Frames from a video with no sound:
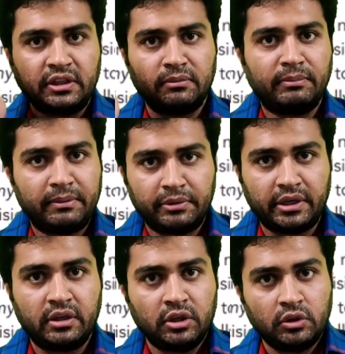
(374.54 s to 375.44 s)
membrane.
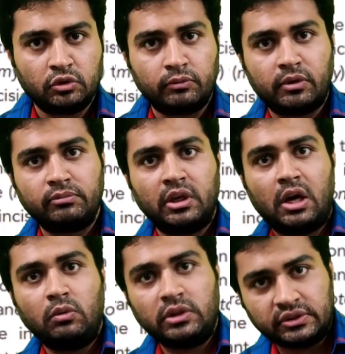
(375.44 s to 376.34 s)
So from the
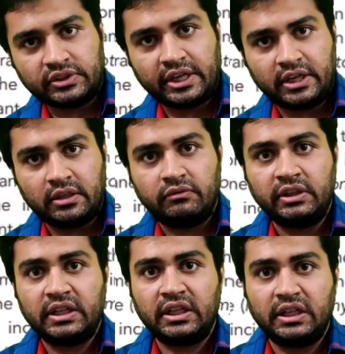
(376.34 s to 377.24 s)
outer side, we
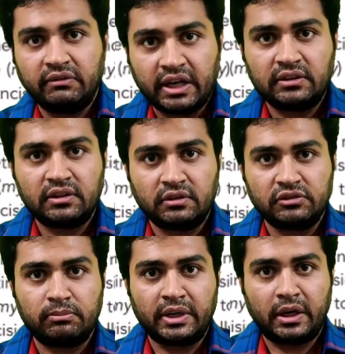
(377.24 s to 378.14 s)
can divide the nerve
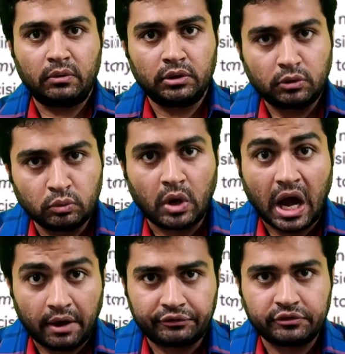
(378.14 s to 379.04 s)
supply into the two
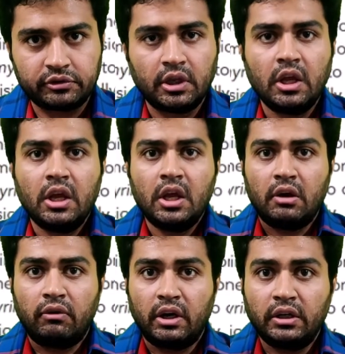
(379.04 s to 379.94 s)
halves.
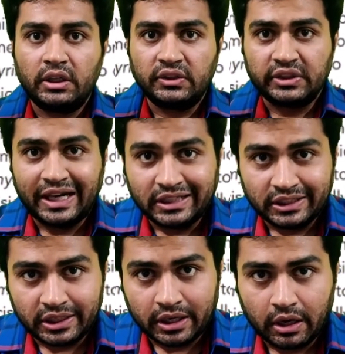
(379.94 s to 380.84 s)
One is
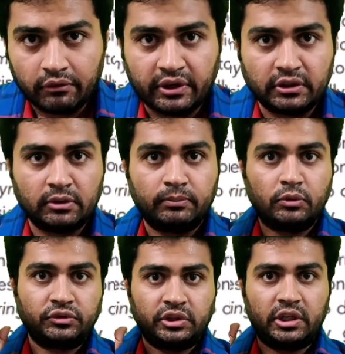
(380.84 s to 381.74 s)
anterior half and the
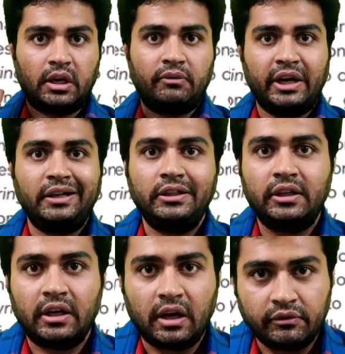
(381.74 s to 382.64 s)
posterior half. Anterior
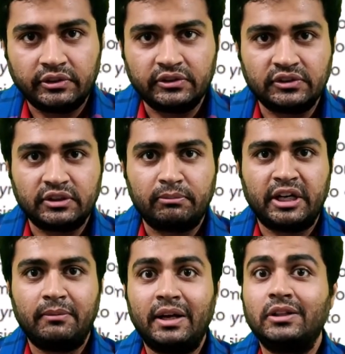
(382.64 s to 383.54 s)
half is supplied
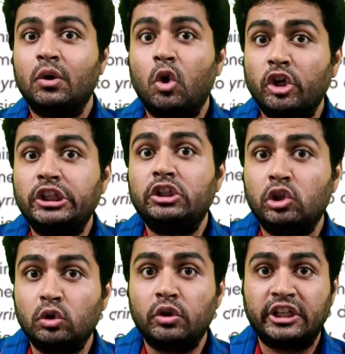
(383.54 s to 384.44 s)
by the
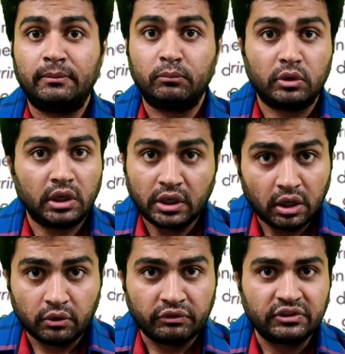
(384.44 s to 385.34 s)
auriculotemporal
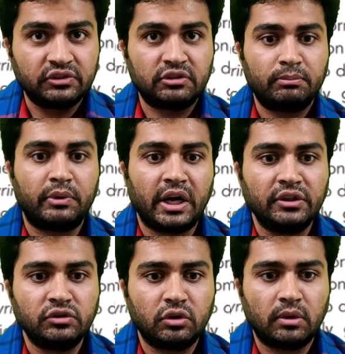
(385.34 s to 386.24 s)
nerve, which is the
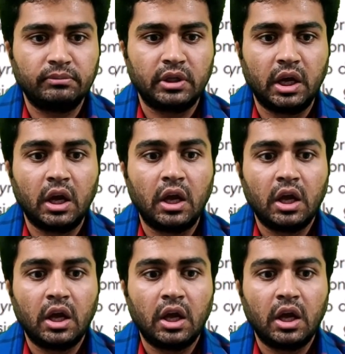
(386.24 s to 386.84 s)
branch of the